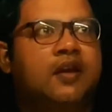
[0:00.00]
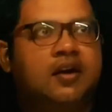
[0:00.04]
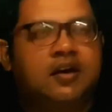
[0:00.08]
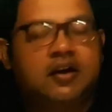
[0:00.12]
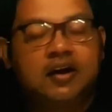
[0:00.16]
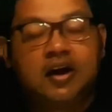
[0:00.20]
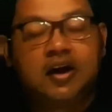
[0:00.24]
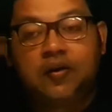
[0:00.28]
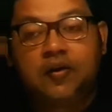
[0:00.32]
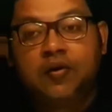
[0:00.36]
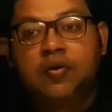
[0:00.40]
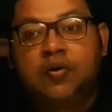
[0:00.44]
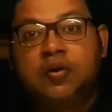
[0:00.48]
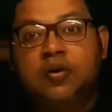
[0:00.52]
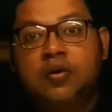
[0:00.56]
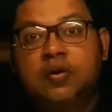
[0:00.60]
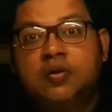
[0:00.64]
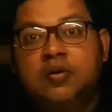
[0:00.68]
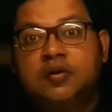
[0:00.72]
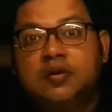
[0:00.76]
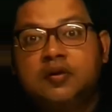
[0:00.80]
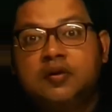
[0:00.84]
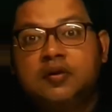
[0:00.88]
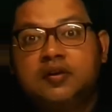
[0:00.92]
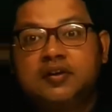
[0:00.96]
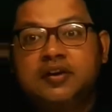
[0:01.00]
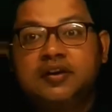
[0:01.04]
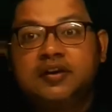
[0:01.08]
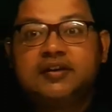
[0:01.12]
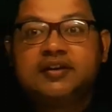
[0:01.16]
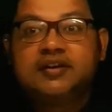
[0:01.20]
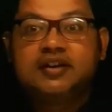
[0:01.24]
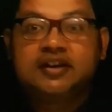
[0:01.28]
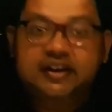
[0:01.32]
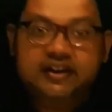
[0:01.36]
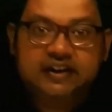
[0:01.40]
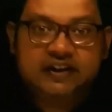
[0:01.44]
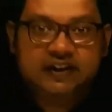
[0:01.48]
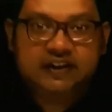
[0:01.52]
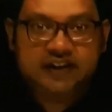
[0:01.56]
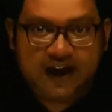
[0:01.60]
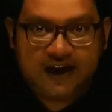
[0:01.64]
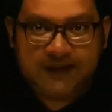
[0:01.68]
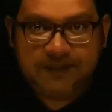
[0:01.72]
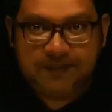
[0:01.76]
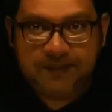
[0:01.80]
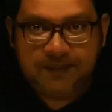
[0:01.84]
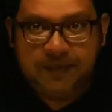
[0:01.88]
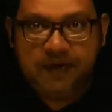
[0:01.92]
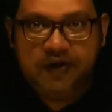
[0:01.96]
Now, the third
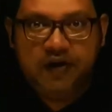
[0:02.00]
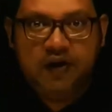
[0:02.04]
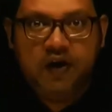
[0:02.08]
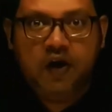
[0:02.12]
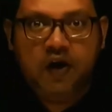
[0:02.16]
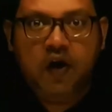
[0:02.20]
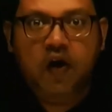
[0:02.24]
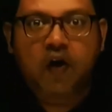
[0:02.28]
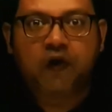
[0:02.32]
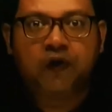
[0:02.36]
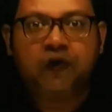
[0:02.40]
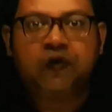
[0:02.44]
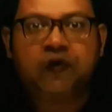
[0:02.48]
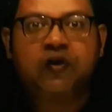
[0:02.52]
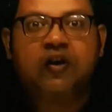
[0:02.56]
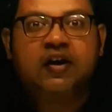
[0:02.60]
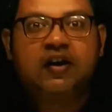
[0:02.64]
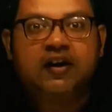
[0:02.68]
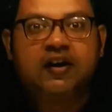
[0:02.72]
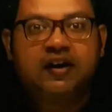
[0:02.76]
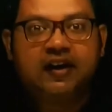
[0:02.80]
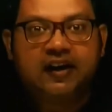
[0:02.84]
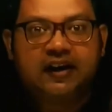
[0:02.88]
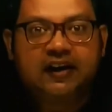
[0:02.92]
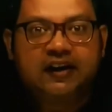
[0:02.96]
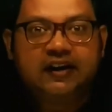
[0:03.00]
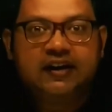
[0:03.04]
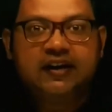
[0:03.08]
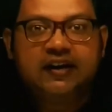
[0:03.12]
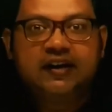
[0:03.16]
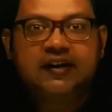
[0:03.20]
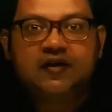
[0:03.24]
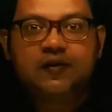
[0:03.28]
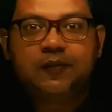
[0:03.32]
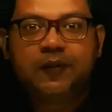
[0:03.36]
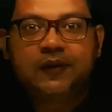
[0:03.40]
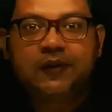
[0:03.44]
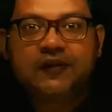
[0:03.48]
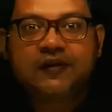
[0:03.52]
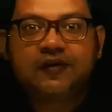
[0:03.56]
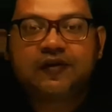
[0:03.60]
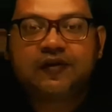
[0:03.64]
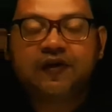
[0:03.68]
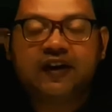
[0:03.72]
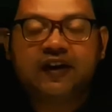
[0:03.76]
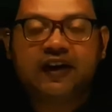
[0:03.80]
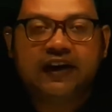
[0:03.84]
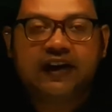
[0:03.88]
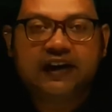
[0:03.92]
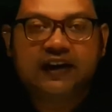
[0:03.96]
type of
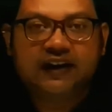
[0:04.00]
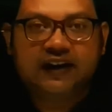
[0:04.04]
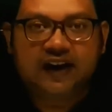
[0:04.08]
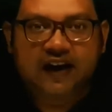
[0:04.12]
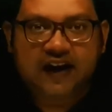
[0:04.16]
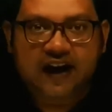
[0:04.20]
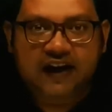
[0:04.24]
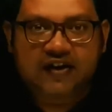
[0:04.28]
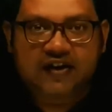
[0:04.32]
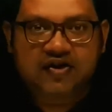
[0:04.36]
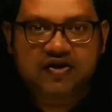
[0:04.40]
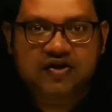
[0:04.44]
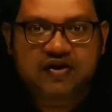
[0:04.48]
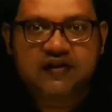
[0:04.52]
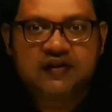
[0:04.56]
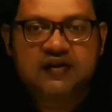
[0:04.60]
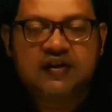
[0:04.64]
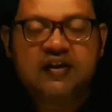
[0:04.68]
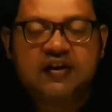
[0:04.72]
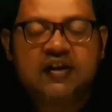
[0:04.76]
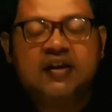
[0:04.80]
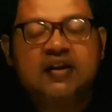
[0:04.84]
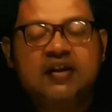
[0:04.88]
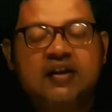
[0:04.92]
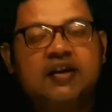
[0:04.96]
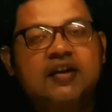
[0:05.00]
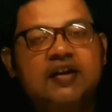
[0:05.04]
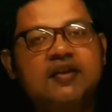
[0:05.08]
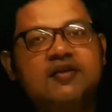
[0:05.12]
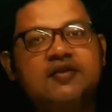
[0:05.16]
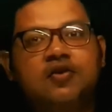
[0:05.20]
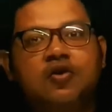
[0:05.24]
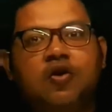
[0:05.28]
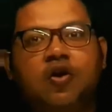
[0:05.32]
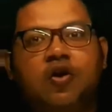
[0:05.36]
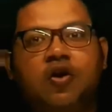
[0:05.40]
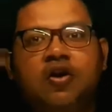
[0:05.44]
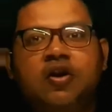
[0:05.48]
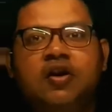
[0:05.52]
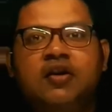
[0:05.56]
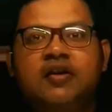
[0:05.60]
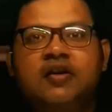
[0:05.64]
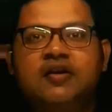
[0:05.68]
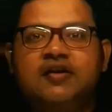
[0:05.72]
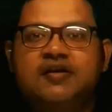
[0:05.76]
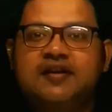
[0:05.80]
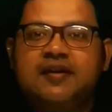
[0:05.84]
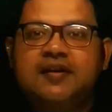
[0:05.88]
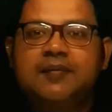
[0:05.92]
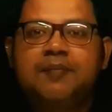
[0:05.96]
interspecific interactions is called
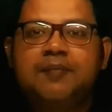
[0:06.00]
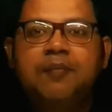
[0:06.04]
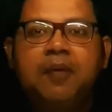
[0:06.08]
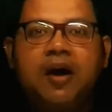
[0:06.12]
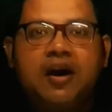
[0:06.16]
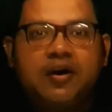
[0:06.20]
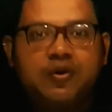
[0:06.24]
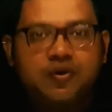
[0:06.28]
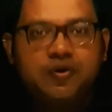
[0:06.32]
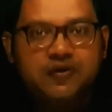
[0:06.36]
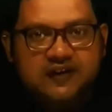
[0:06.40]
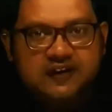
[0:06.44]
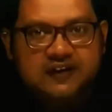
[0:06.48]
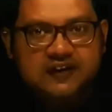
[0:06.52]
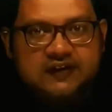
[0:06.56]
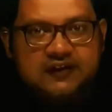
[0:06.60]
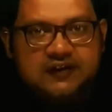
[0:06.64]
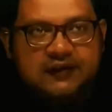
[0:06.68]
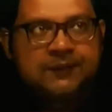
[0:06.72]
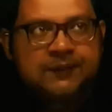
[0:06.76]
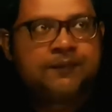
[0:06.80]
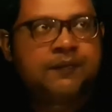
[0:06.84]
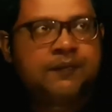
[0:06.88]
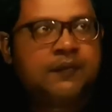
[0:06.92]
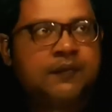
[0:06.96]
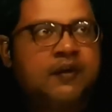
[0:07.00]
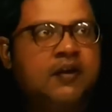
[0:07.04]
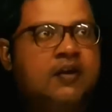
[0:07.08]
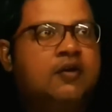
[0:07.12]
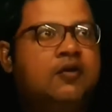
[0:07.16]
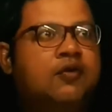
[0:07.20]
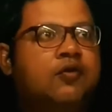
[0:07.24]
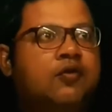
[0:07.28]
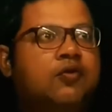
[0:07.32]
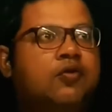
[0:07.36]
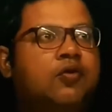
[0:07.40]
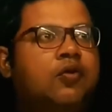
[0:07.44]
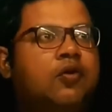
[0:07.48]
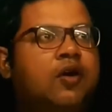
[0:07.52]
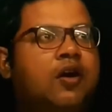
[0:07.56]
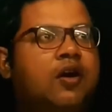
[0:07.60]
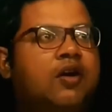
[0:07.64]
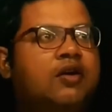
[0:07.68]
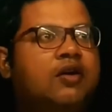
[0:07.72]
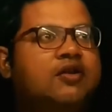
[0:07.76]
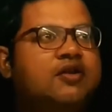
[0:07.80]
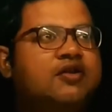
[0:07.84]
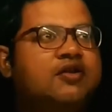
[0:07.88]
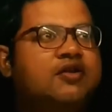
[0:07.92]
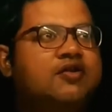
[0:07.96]
symbiosis. So,
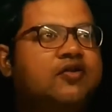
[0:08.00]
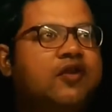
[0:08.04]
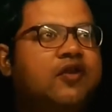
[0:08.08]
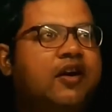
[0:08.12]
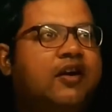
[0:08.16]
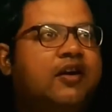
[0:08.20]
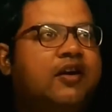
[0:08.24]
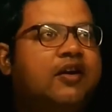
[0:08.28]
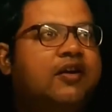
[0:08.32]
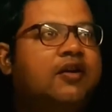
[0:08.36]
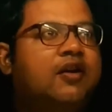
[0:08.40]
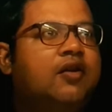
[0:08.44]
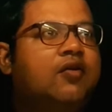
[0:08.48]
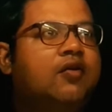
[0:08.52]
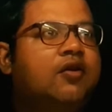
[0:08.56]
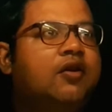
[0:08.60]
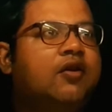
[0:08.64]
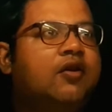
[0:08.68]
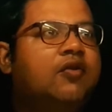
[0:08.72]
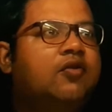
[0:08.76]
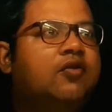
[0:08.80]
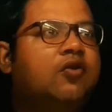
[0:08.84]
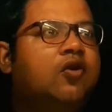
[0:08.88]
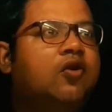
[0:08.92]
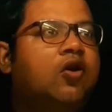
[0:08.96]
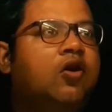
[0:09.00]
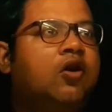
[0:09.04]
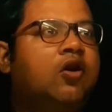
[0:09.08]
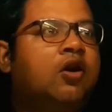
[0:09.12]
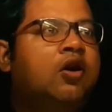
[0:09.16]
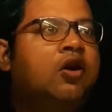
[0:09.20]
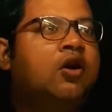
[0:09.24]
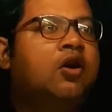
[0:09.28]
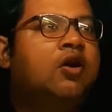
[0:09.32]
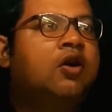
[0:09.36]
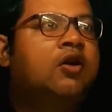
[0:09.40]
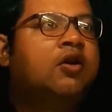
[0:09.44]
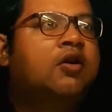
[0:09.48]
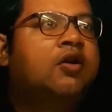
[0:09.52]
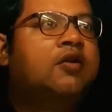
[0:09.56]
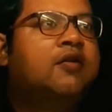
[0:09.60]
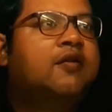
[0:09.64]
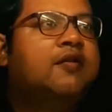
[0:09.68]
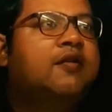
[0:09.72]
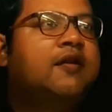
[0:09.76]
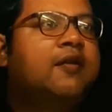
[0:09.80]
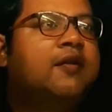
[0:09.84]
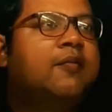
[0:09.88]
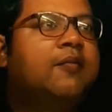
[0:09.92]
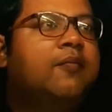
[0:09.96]
I'll just write it down. It's called
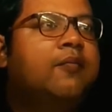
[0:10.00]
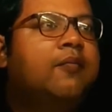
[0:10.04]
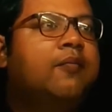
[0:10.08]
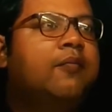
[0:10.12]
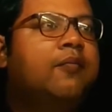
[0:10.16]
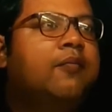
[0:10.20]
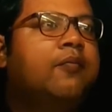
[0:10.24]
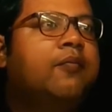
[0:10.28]
symbiosis.